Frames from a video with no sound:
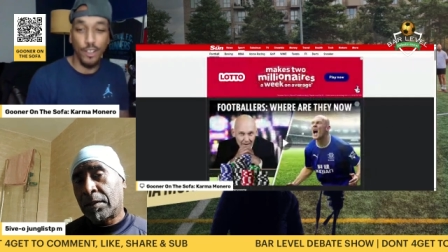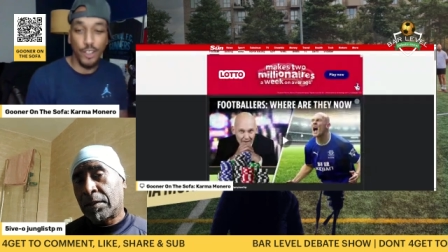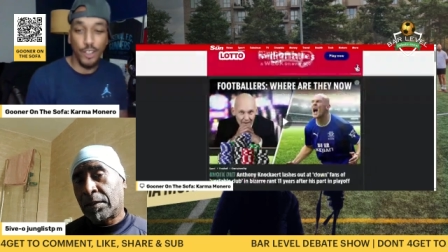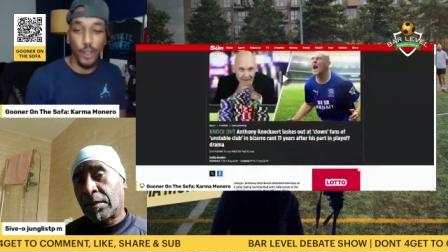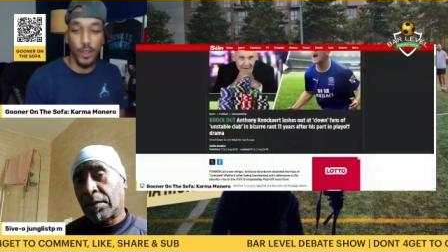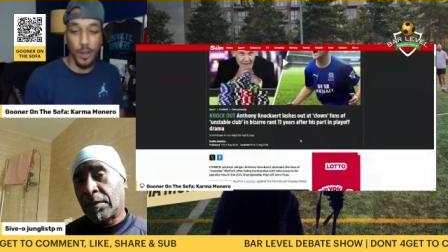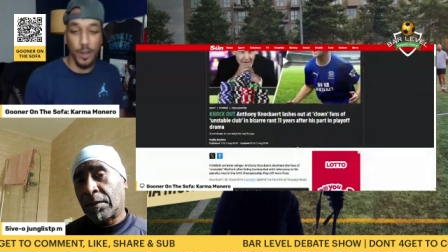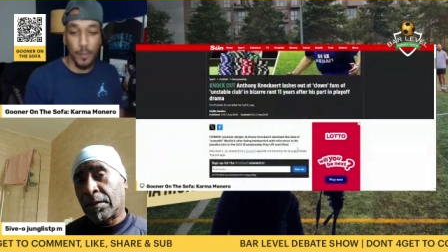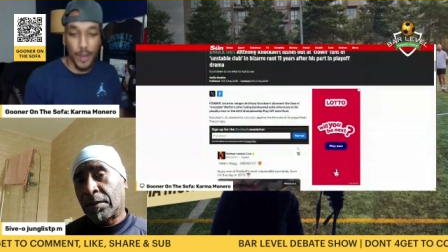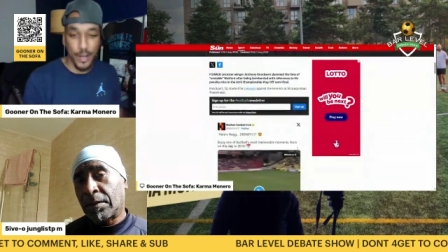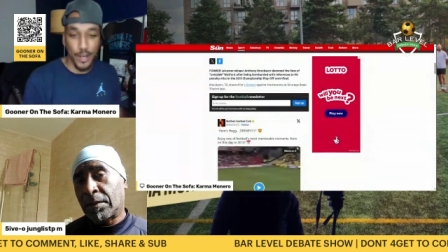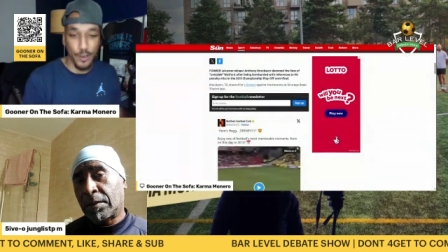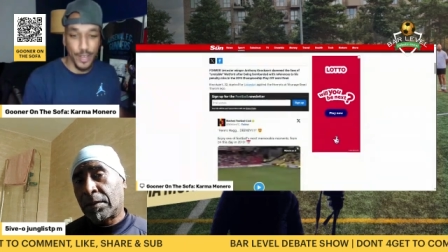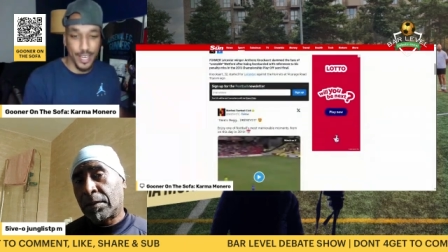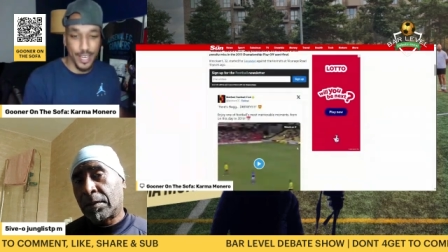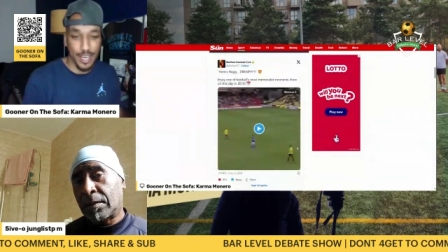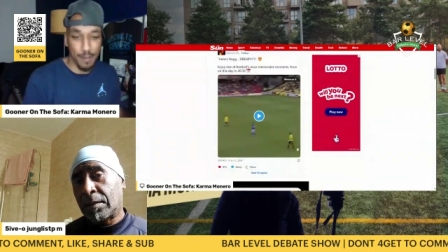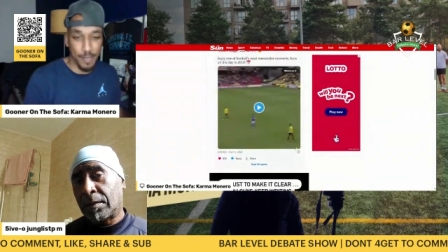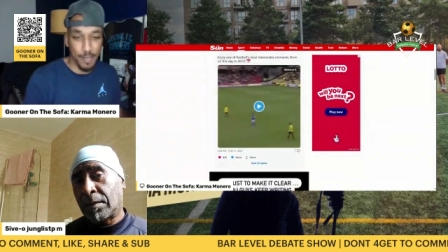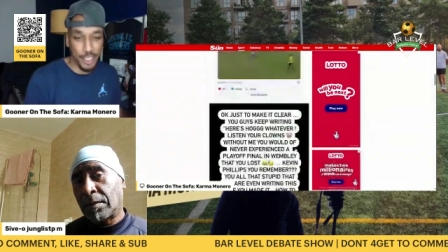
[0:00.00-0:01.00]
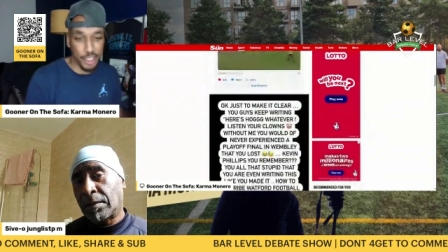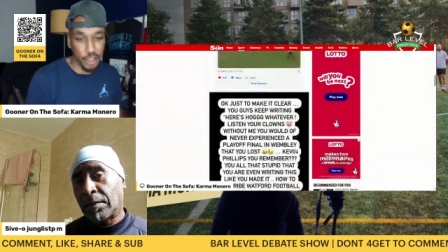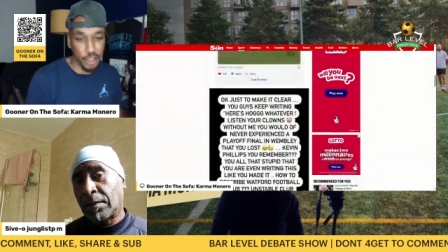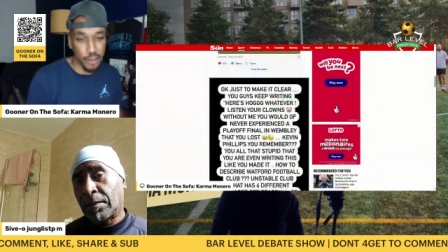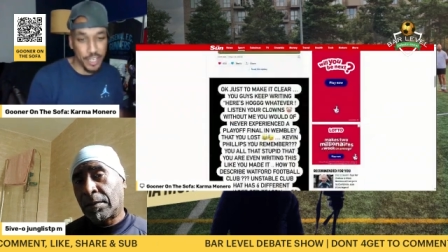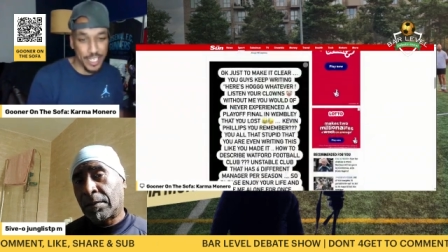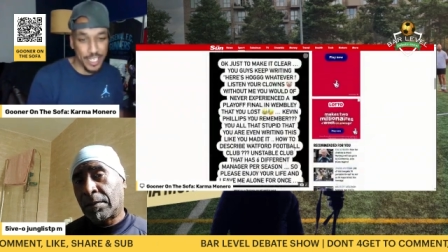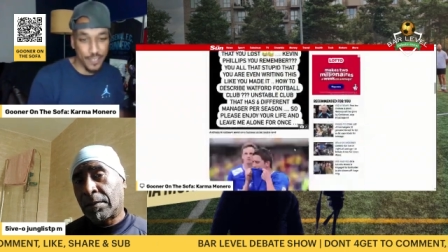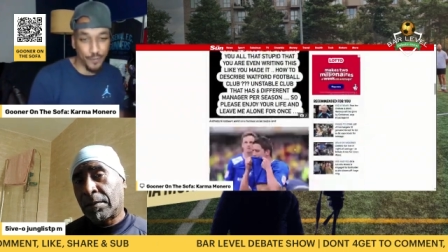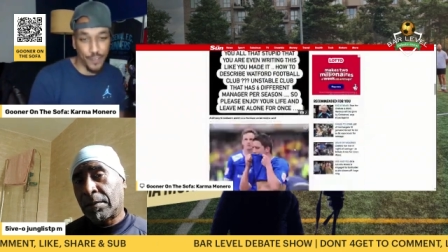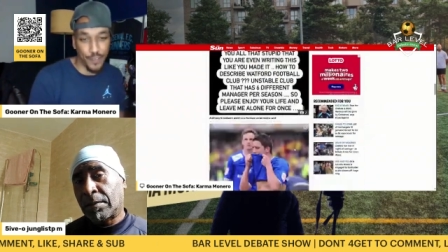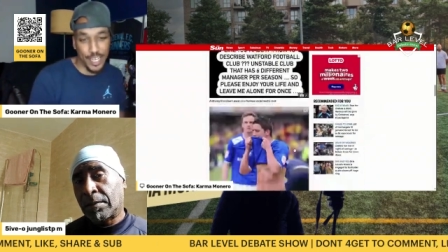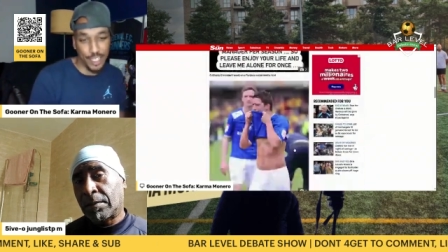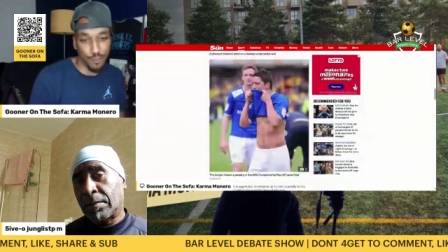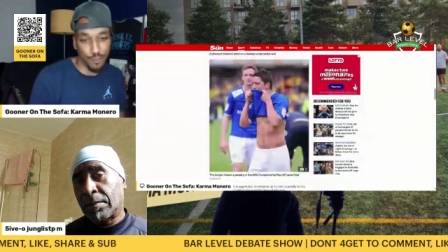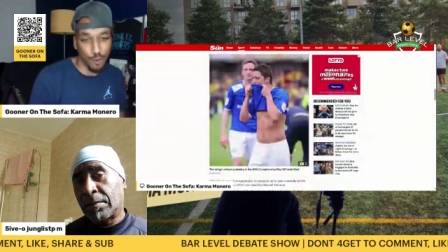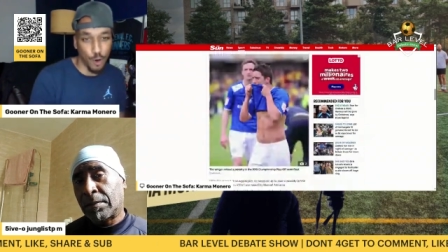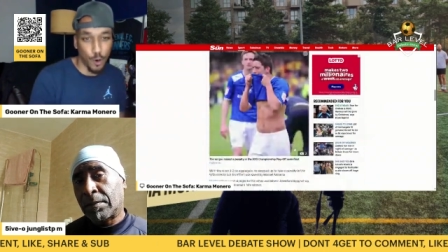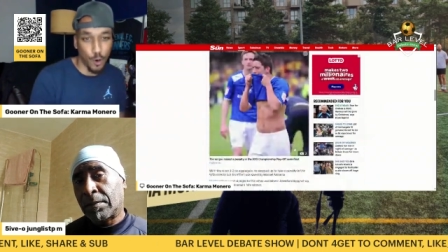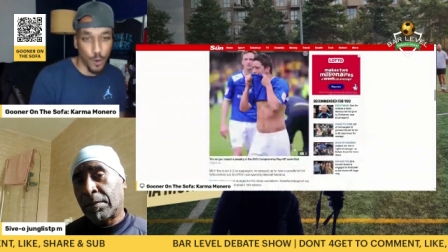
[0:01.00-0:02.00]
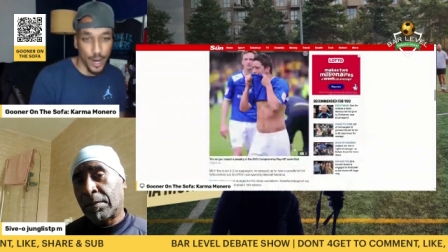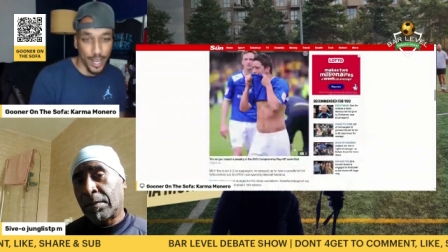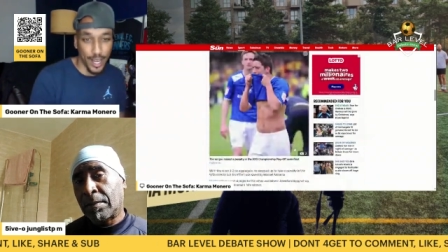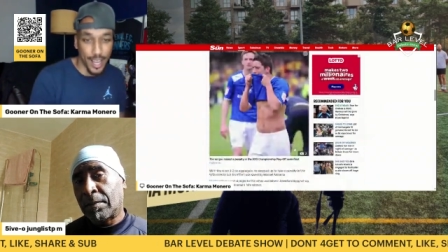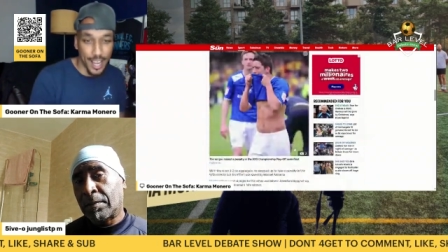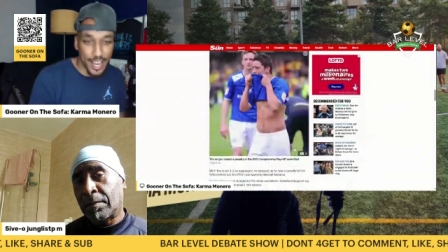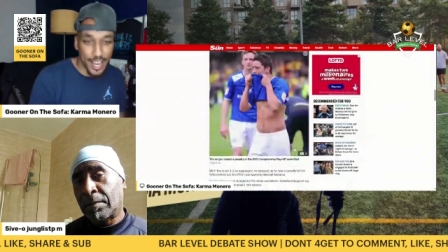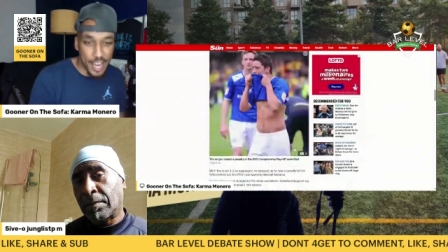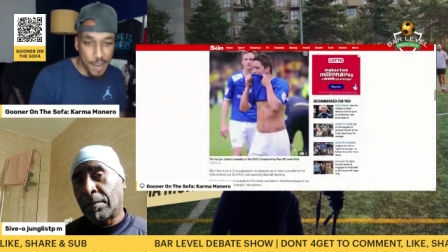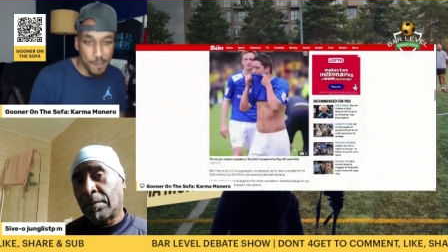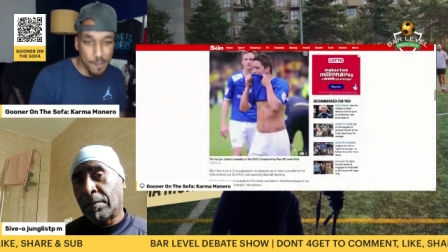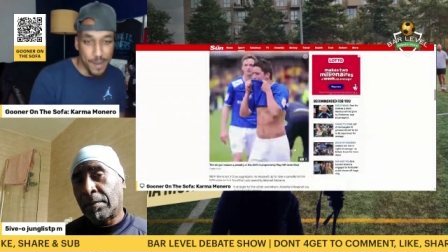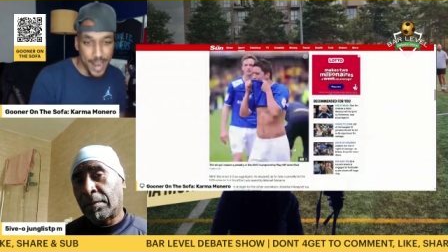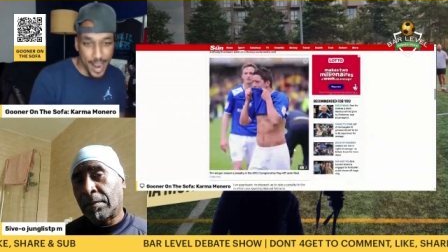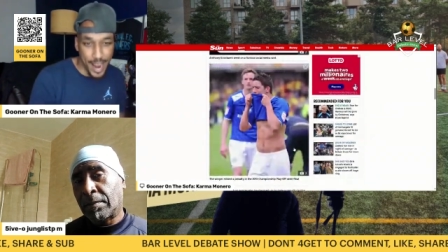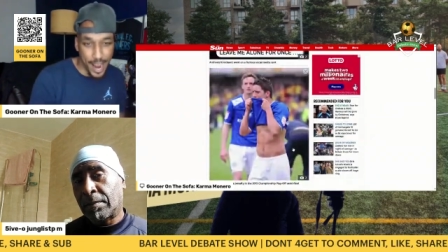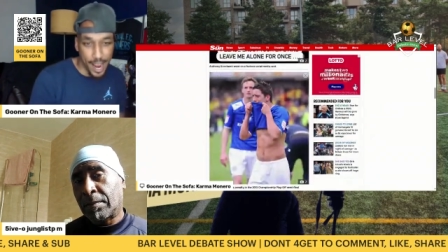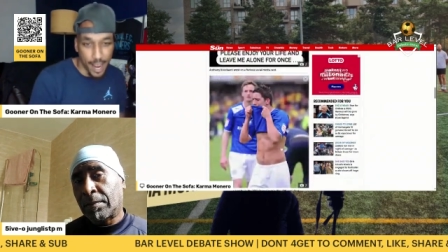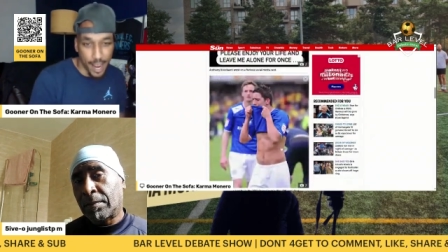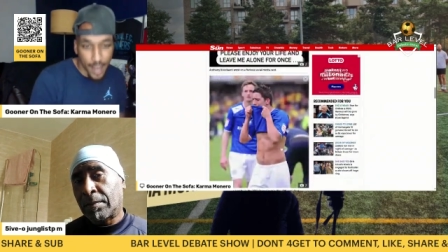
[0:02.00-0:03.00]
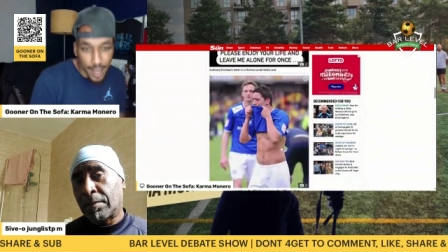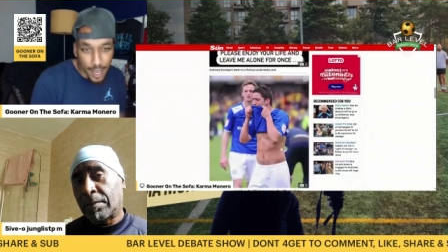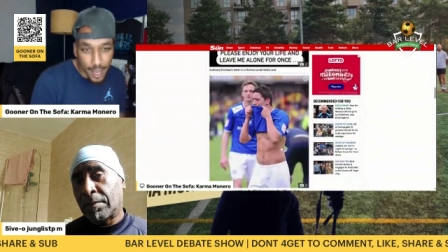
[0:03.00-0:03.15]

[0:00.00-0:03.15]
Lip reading: who took the penalty. Let me show you his face real quick. Him there.